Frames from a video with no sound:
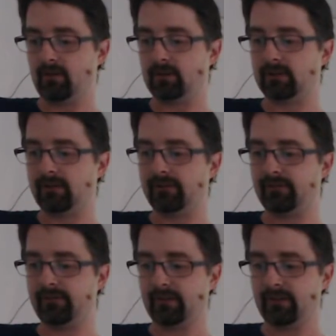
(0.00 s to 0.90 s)
All
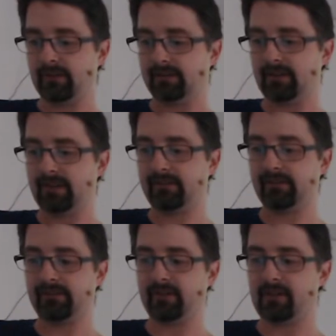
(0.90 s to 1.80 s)
these
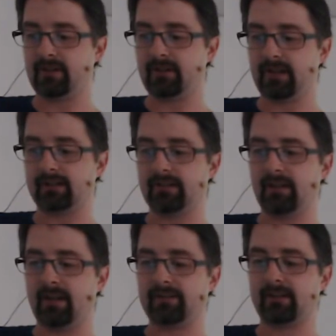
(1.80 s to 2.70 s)
tests are
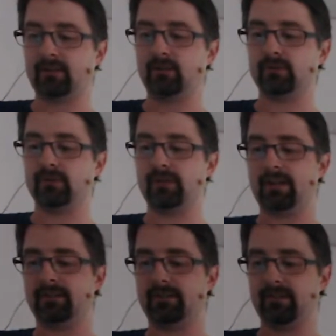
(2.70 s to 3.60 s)
getting executed,
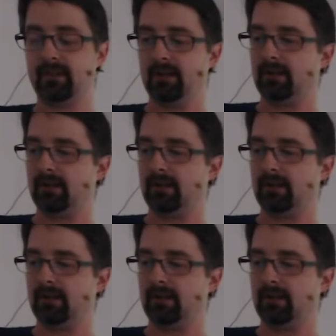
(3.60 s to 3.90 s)
and